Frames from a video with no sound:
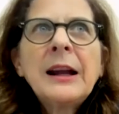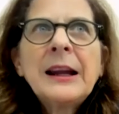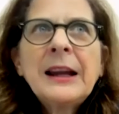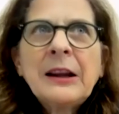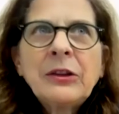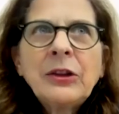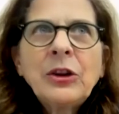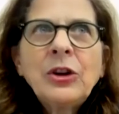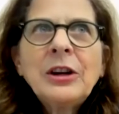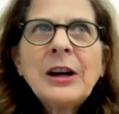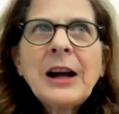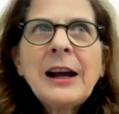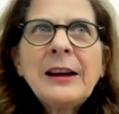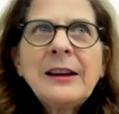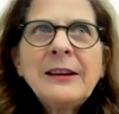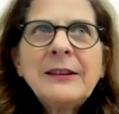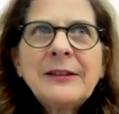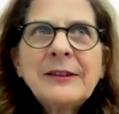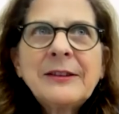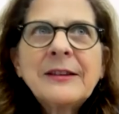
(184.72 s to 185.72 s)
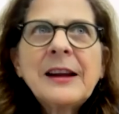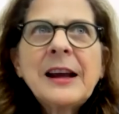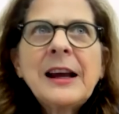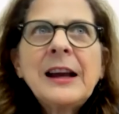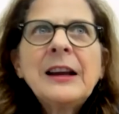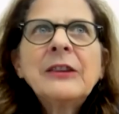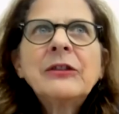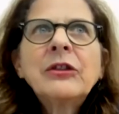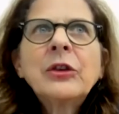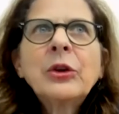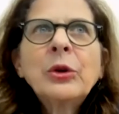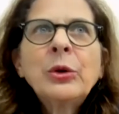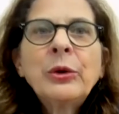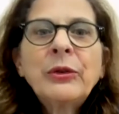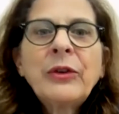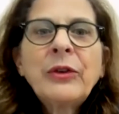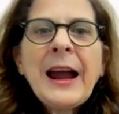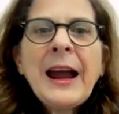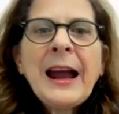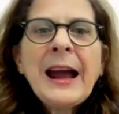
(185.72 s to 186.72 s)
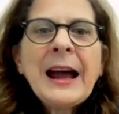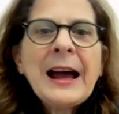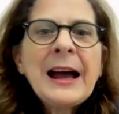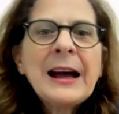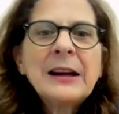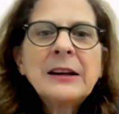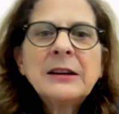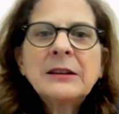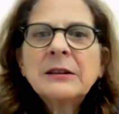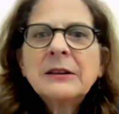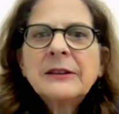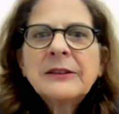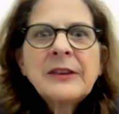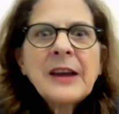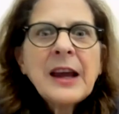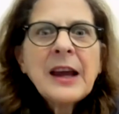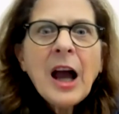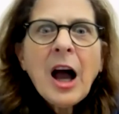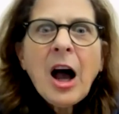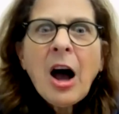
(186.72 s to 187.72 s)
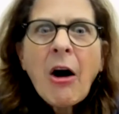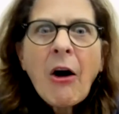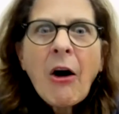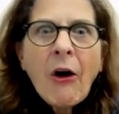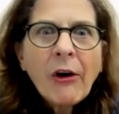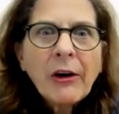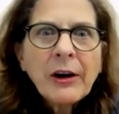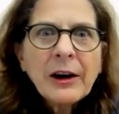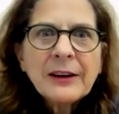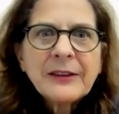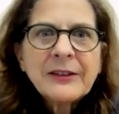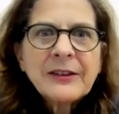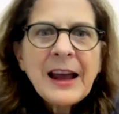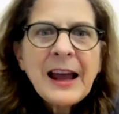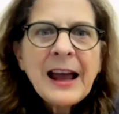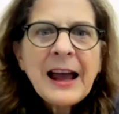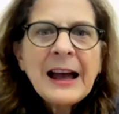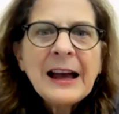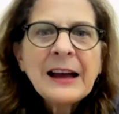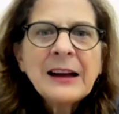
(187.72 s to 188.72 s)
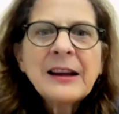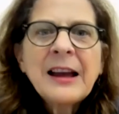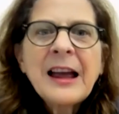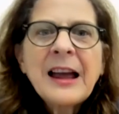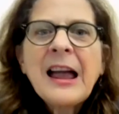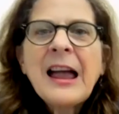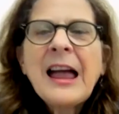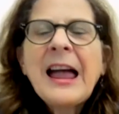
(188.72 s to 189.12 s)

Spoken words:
in the United States who've had, say, a heart attack,